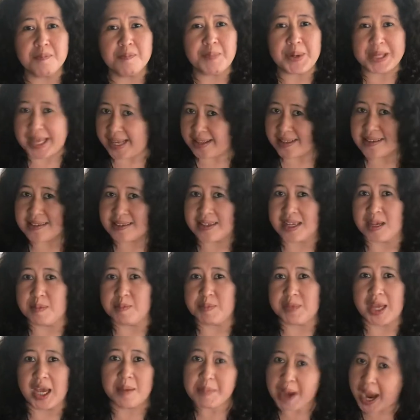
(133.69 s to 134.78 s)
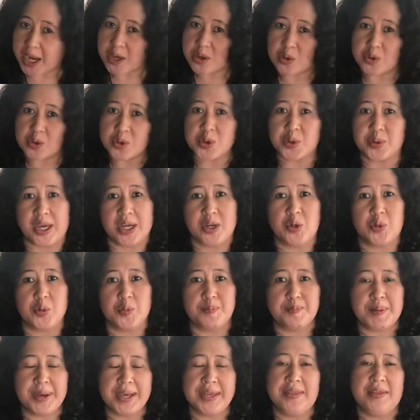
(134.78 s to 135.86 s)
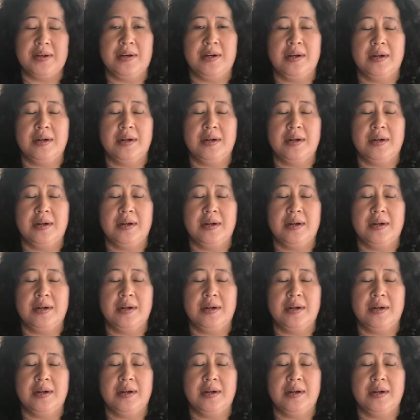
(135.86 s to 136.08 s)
but at the same time, I know you can do better.